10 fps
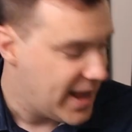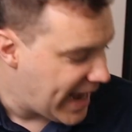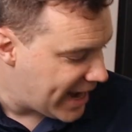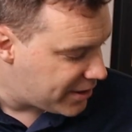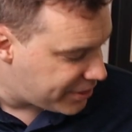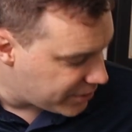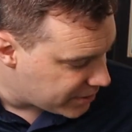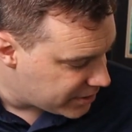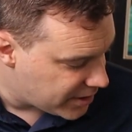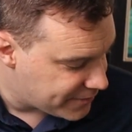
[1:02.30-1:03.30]
And
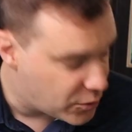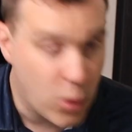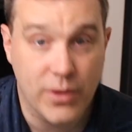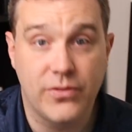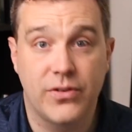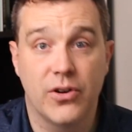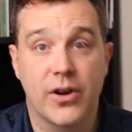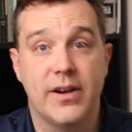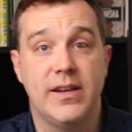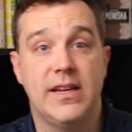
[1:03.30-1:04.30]
third, of course, you're
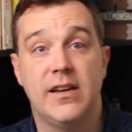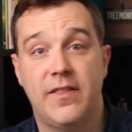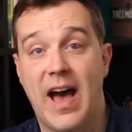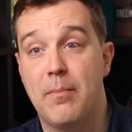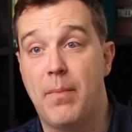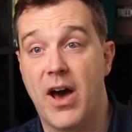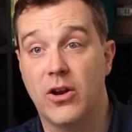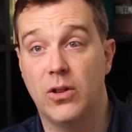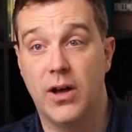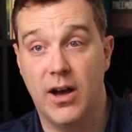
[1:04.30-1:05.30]
gonna need that
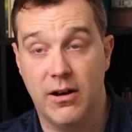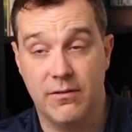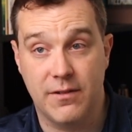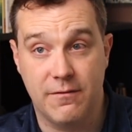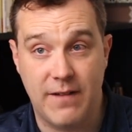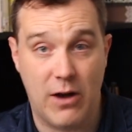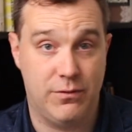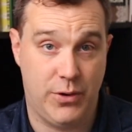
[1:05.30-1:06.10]
bottle of valve